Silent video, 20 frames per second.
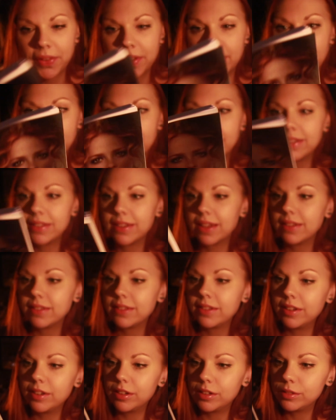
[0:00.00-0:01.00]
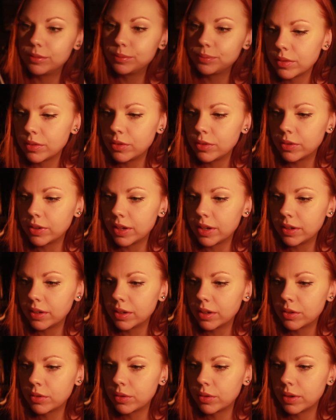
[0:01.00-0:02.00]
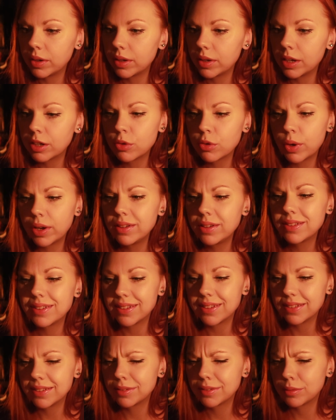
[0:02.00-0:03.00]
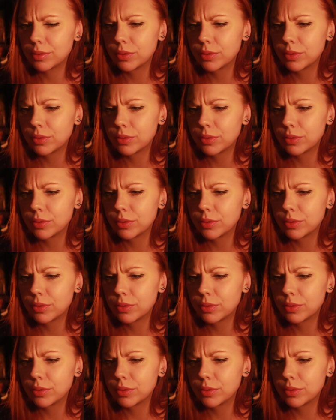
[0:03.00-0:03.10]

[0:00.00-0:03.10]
And it says here, you're getting acqu acquainted,